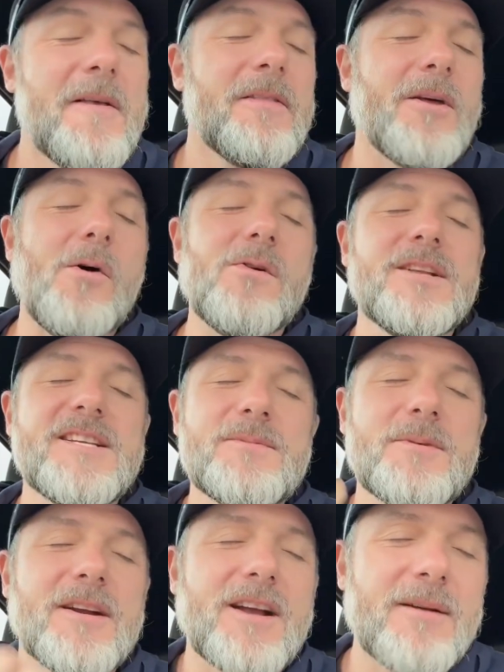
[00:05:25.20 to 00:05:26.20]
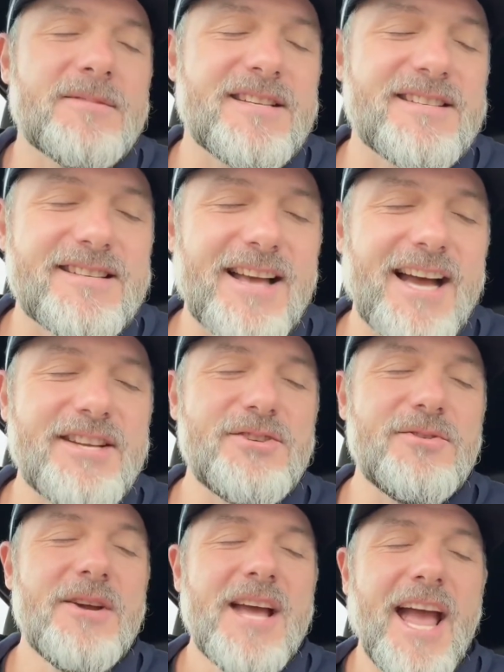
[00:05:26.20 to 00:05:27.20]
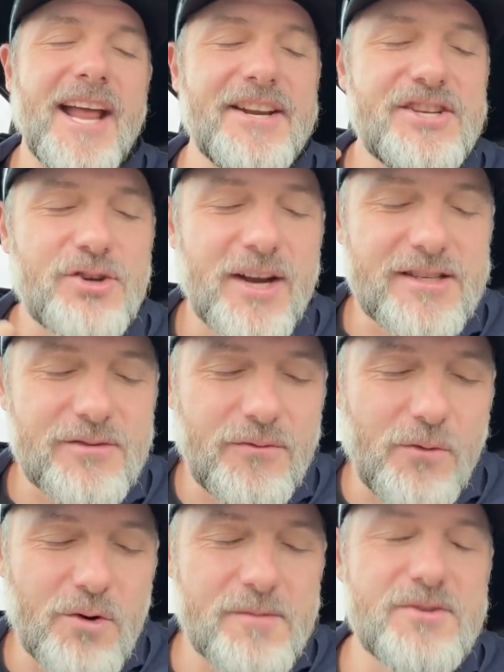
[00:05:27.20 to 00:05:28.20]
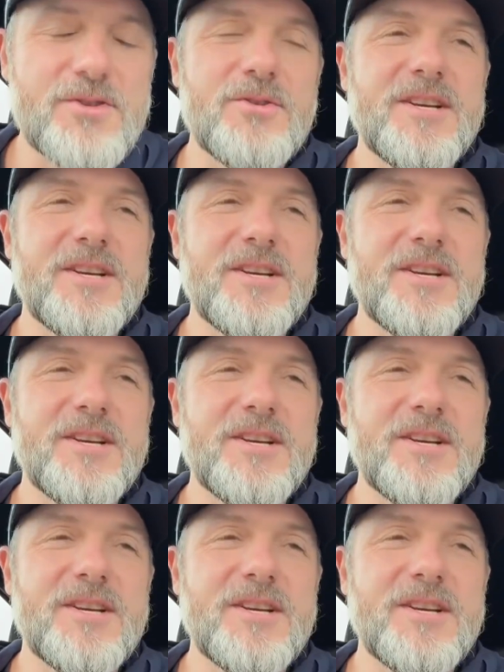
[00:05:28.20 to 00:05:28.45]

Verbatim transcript: the Holy Spirit comes inside you and he transforms you.